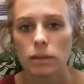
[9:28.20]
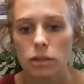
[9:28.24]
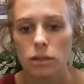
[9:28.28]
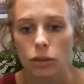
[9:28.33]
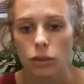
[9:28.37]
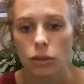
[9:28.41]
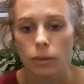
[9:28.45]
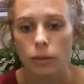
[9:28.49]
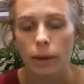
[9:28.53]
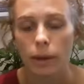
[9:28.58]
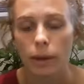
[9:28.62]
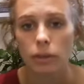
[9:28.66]
to
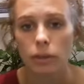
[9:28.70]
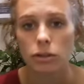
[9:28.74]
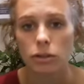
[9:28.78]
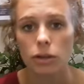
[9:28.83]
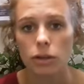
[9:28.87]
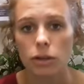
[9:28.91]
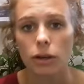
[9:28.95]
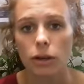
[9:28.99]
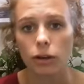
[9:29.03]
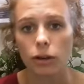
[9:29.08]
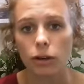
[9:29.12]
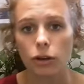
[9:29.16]
create
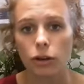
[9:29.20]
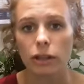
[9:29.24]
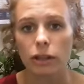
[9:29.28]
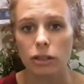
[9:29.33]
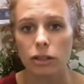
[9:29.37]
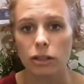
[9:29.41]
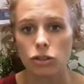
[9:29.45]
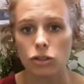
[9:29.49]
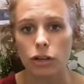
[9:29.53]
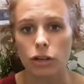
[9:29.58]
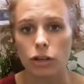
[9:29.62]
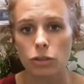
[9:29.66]

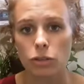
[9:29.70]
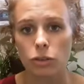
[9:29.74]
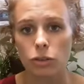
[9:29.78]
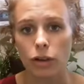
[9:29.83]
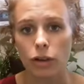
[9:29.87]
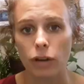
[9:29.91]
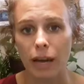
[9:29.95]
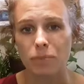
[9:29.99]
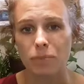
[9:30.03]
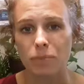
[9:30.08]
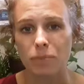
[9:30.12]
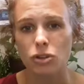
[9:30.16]
the stretch with
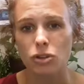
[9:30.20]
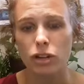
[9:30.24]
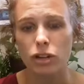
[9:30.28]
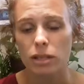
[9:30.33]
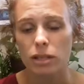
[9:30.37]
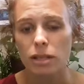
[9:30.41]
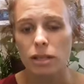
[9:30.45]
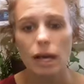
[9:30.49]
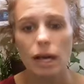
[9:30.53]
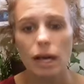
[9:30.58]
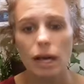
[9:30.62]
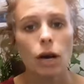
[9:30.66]
your
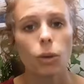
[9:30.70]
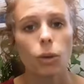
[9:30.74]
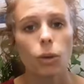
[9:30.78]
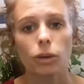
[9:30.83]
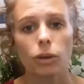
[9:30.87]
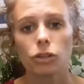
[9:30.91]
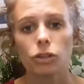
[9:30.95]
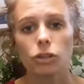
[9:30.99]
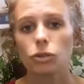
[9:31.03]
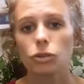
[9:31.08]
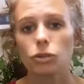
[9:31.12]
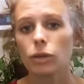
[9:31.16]
hamstrings.
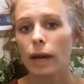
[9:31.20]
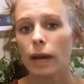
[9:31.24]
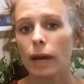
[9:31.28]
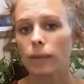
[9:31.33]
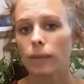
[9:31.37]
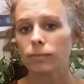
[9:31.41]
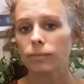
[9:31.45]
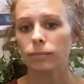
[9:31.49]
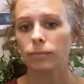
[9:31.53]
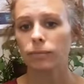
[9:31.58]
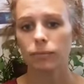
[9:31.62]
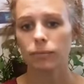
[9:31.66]
When you do
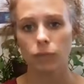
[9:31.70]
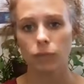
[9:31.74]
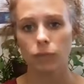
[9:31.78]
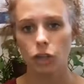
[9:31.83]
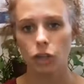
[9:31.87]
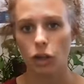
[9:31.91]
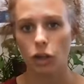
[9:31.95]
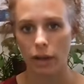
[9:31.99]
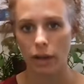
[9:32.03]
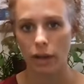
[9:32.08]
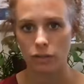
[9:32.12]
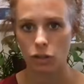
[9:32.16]
that, you
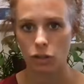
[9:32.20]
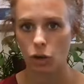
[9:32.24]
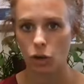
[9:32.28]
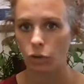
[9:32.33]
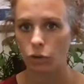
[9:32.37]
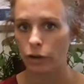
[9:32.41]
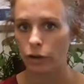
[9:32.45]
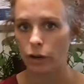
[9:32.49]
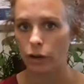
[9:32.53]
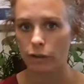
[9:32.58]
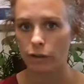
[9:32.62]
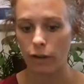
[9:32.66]
don't have to
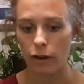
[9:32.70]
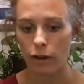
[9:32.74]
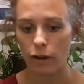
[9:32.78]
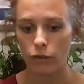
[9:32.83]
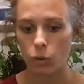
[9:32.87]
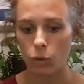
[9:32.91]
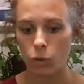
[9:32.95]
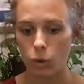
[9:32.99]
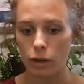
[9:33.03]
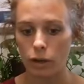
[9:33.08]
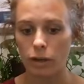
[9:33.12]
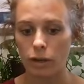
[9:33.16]
go very far
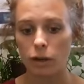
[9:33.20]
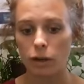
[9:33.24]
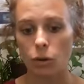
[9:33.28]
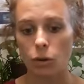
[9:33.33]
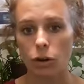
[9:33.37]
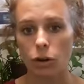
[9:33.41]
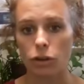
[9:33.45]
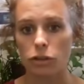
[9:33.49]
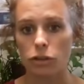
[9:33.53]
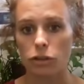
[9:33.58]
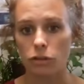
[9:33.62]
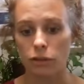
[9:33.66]
forward in
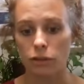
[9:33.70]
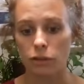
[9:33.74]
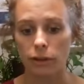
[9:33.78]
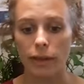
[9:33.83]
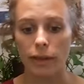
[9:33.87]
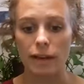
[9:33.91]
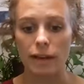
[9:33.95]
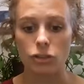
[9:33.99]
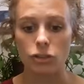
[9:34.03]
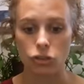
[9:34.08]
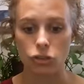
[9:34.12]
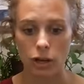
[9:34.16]
order to feel
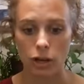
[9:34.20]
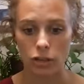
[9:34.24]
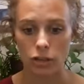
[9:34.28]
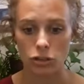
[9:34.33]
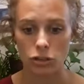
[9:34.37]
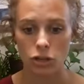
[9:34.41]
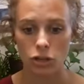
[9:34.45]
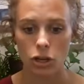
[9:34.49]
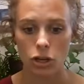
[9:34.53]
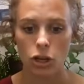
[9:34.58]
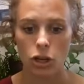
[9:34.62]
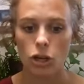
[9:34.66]
that
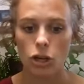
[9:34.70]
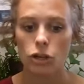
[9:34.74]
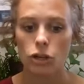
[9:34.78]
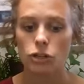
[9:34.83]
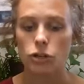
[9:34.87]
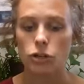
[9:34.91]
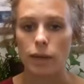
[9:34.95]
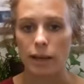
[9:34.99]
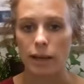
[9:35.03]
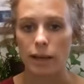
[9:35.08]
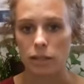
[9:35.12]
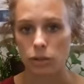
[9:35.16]
stretch.
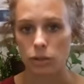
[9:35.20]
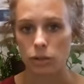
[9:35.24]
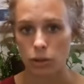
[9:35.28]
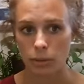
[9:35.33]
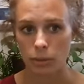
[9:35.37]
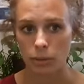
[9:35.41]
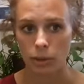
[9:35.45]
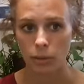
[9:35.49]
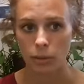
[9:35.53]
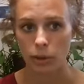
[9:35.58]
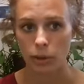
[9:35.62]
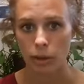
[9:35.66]
So that's
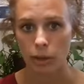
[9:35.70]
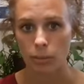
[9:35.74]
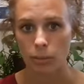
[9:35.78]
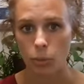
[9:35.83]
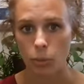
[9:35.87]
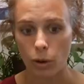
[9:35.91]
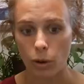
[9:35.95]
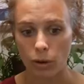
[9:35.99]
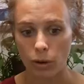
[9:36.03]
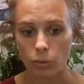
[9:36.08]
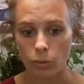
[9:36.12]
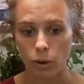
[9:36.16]
going to be a really
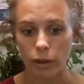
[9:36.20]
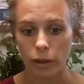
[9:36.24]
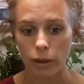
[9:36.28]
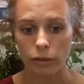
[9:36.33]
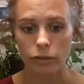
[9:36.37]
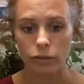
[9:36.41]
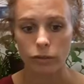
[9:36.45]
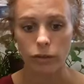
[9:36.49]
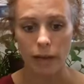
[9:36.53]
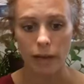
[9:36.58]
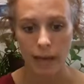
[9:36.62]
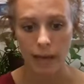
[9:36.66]
important
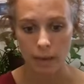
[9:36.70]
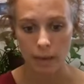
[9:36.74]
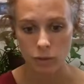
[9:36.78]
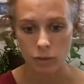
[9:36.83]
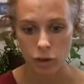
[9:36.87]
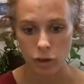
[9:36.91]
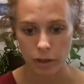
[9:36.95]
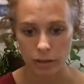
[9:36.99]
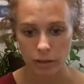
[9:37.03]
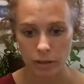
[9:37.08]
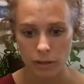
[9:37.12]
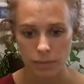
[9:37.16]
one for the
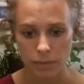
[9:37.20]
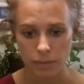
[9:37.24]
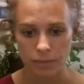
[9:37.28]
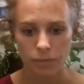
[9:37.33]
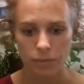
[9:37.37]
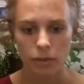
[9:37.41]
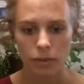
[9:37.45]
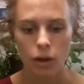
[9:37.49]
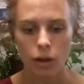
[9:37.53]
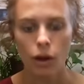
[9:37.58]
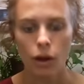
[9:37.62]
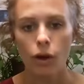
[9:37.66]
hamstrings.
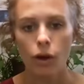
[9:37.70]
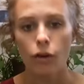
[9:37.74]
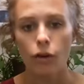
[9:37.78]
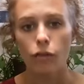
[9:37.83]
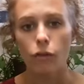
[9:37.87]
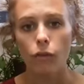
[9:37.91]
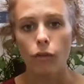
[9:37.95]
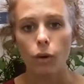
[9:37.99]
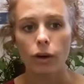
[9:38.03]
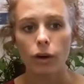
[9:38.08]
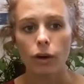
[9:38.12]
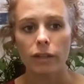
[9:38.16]

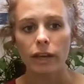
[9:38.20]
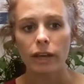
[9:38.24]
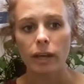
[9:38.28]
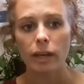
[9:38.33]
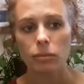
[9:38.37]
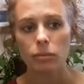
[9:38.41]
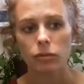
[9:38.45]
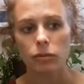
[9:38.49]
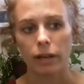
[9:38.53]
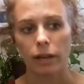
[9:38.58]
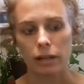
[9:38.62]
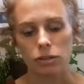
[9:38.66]
For the
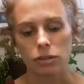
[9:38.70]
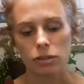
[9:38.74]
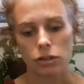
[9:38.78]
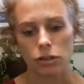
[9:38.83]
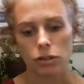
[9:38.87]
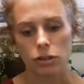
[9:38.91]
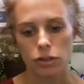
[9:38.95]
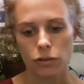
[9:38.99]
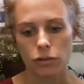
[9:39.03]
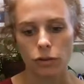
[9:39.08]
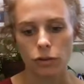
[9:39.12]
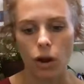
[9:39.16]
hip
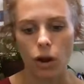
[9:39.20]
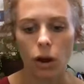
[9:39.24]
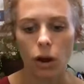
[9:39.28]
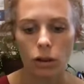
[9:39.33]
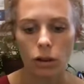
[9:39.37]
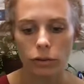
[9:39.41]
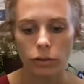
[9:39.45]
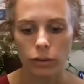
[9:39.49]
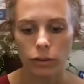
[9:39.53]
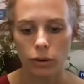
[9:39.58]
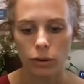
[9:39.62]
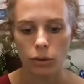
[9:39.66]
flexors, for
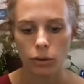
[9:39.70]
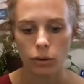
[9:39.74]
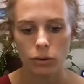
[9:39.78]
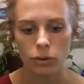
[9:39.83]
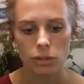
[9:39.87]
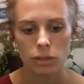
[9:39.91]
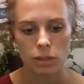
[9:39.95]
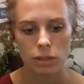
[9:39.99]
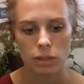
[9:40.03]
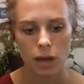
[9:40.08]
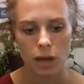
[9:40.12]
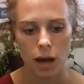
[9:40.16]
all of
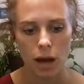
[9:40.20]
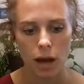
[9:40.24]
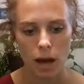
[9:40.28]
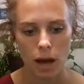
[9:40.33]
those